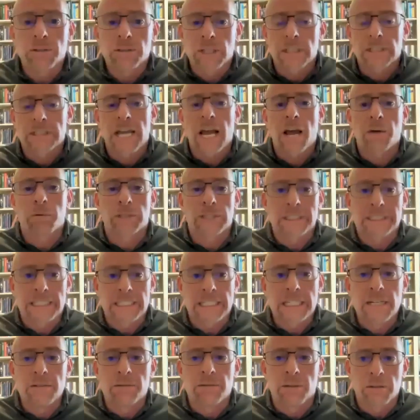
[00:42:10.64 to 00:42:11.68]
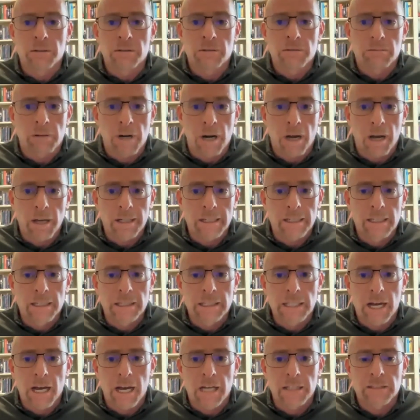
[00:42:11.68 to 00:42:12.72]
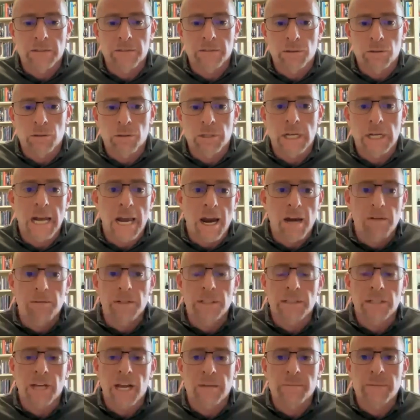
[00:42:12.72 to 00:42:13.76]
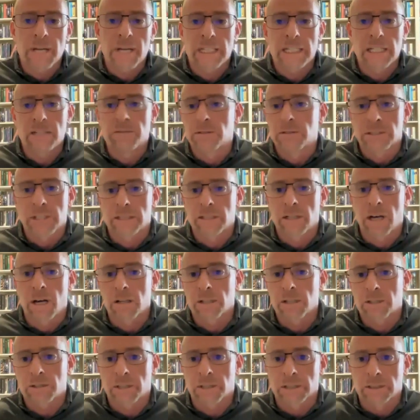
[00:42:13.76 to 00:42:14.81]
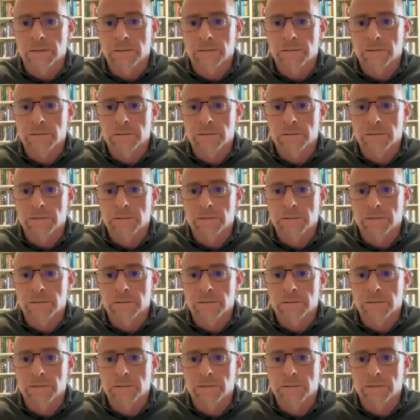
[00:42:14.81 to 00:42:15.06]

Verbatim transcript: does that which is evil, right, in the eyes of the Lord, and every time that evil is idolatry.